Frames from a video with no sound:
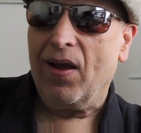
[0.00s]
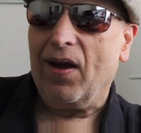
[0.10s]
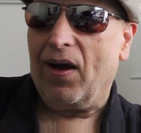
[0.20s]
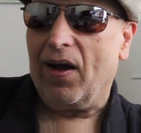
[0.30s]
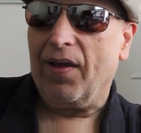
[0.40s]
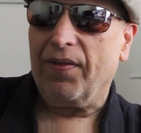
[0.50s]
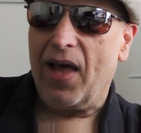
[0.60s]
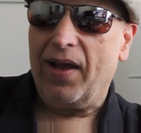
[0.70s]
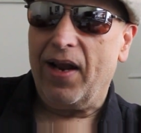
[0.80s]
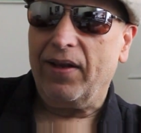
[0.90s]

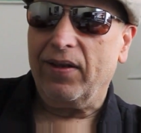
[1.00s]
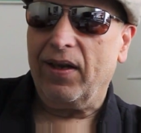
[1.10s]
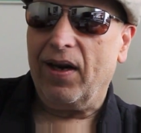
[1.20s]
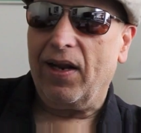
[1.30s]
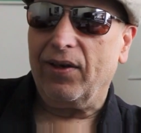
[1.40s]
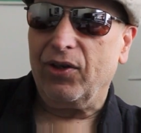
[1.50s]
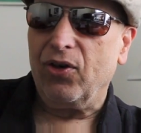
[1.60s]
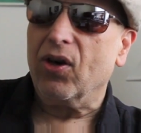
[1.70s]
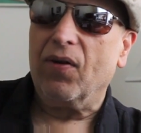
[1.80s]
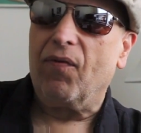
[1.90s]
That ended, and
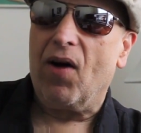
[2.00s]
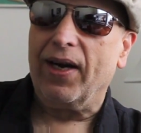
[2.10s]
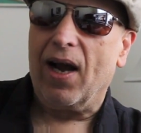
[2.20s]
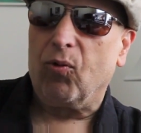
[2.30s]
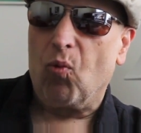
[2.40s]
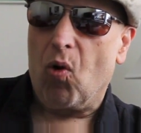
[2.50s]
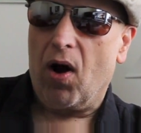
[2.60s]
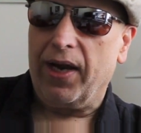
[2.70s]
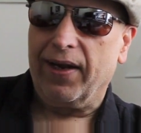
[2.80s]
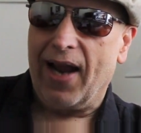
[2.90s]
you're going to find out
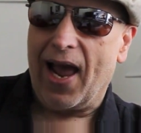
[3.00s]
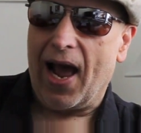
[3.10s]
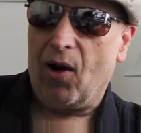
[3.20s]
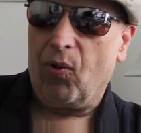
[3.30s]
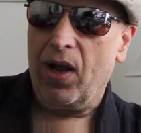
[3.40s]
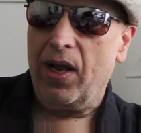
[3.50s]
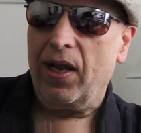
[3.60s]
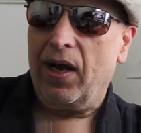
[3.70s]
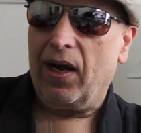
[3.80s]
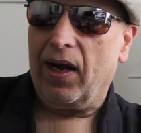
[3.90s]
why and how.
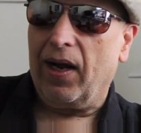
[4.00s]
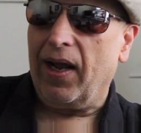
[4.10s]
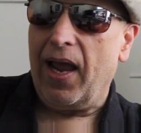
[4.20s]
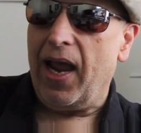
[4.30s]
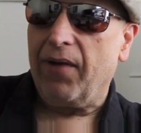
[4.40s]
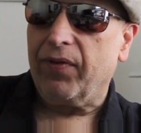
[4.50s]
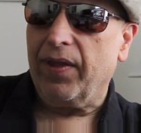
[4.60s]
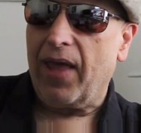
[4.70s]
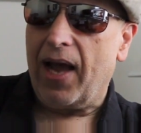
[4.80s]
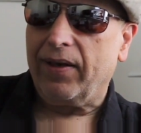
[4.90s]
After
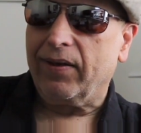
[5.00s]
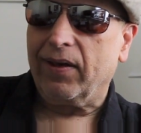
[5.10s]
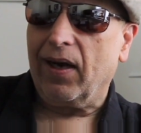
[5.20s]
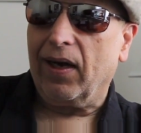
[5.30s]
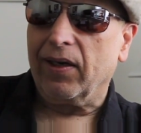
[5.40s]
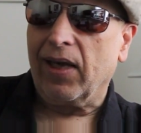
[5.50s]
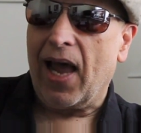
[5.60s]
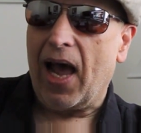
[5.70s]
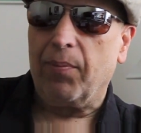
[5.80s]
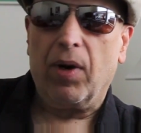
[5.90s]
that,
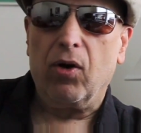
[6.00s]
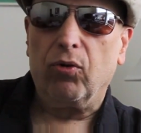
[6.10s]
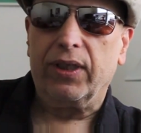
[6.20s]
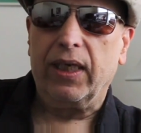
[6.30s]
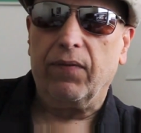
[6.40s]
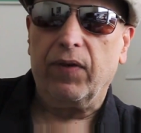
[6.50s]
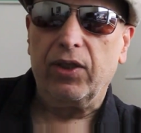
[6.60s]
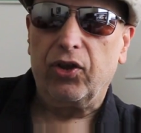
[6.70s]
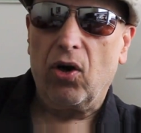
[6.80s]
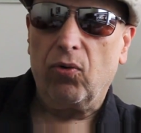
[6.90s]
had my own TV
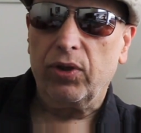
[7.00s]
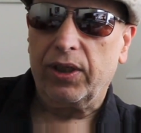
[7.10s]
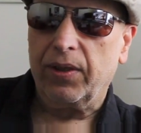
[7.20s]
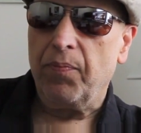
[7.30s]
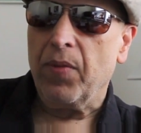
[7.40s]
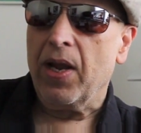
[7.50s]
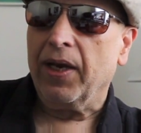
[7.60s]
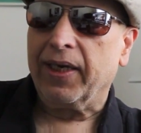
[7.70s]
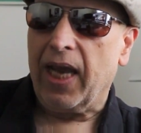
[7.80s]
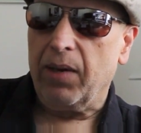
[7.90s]
shows,
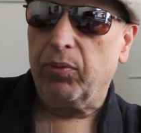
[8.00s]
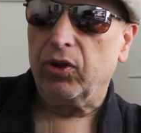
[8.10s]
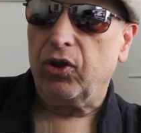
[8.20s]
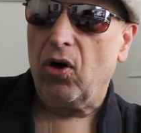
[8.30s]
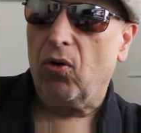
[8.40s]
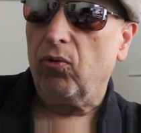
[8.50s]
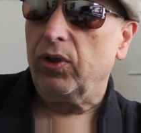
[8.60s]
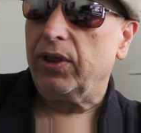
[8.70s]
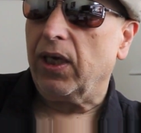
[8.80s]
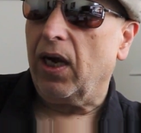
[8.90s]
cable
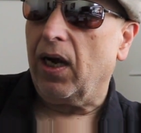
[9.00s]
shows.